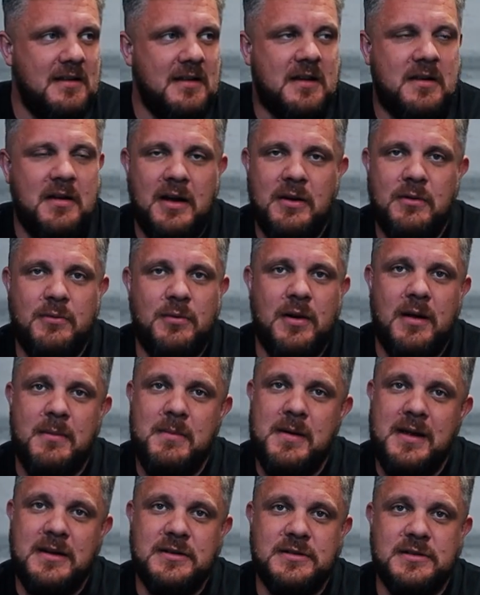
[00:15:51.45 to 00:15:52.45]
The crowd were
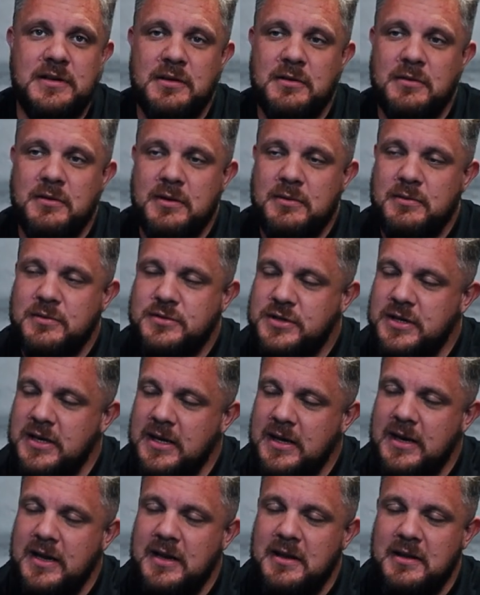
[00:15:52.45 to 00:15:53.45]
amazing. You know, they were
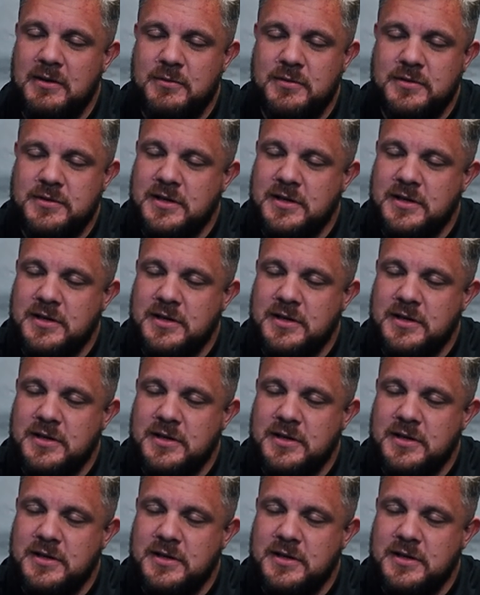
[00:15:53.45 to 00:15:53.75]
cheering. They were